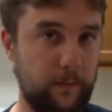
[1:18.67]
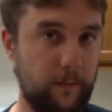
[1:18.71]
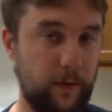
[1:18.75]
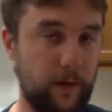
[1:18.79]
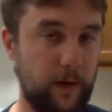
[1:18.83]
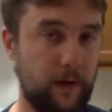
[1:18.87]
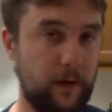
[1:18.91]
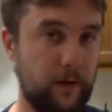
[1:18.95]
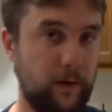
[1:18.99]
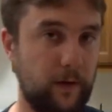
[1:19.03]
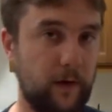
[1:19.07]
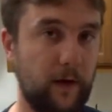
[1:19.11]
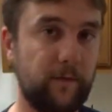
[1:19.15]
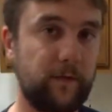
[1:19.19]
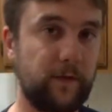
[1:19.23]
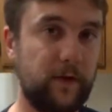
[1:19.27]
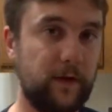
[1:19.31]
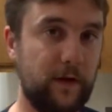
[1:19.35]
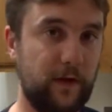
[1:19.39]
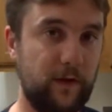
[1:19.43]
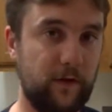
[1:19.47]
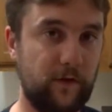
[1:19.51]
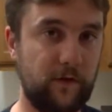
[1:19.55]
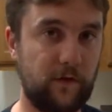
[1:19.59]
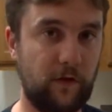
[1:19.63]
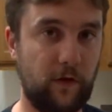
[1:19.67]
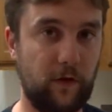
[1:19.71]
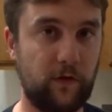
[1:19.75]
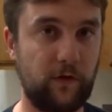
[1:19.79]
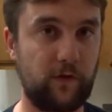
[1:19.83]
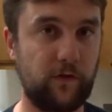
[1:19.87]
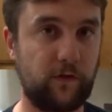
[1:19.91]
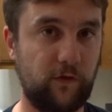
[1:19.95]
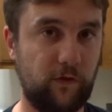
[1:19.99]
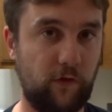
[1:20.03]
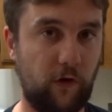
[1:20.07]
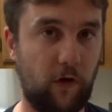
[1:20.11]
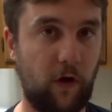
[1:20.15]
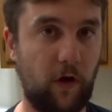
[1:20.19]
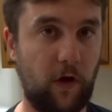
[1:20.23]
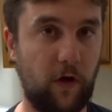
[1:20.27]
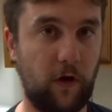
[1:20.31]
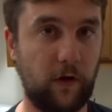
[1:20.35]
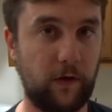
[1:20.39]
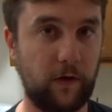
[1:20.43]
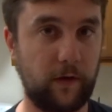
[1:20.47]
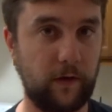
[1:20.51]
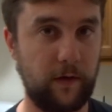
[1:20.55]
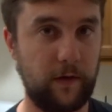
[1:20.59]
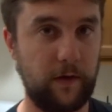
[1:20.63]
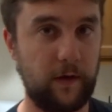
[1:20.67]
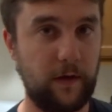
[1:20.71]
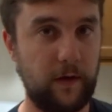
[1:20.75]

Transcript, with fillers: but you have to get your starter strong